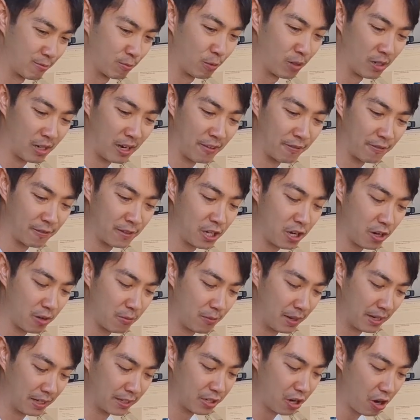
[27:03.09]
I've
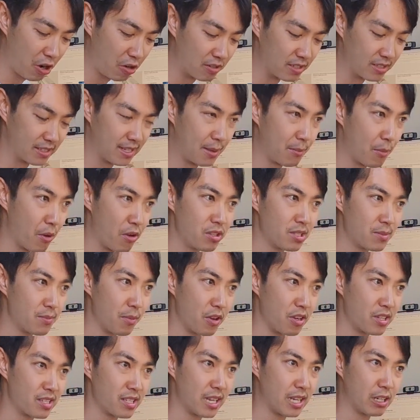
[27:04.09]
been told, is that most
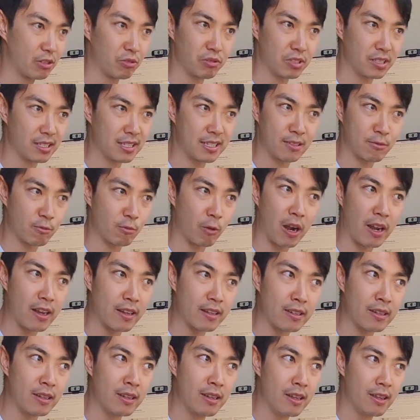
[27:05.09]
motorcycles just run
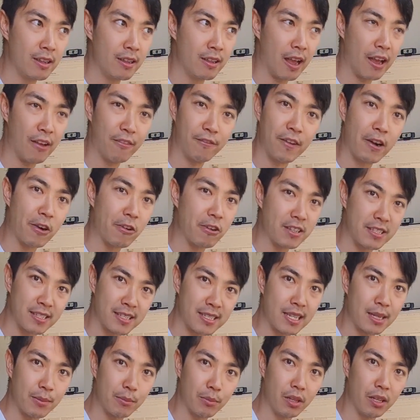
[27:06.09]
a very
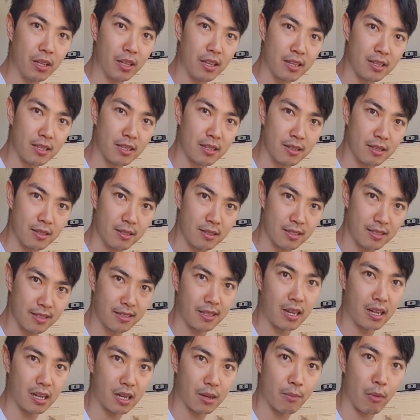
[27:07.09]
similar
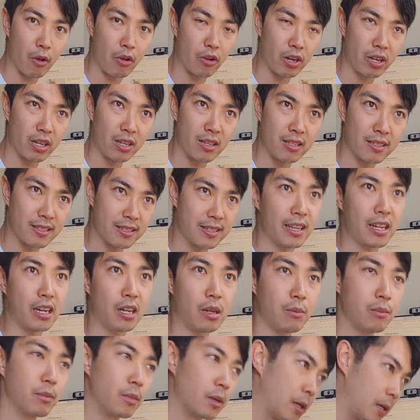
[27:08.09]
starter motor
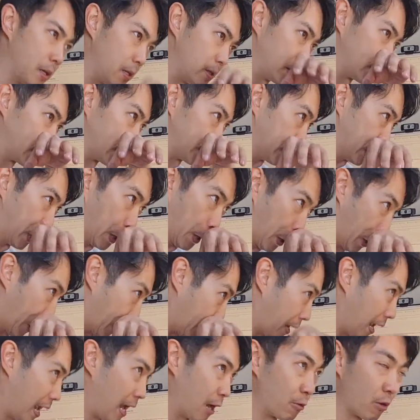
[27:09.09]
setup. So
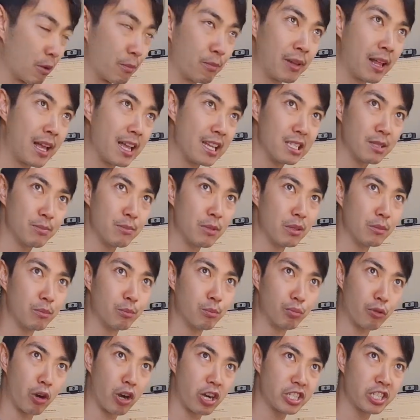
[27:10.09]
a replacement
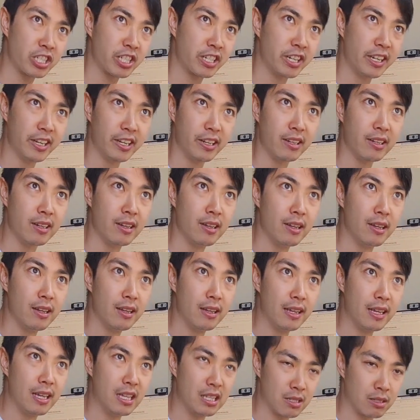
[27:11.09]
brush kit
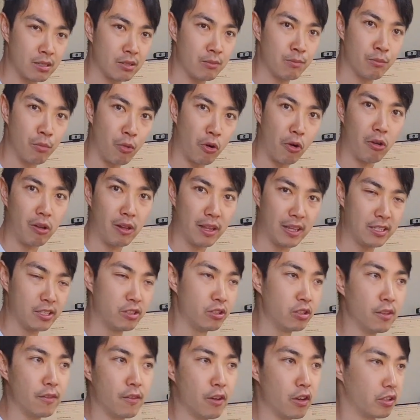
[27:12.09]
is more or less
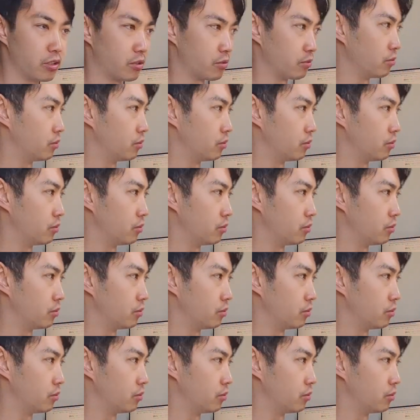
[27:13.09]
universal.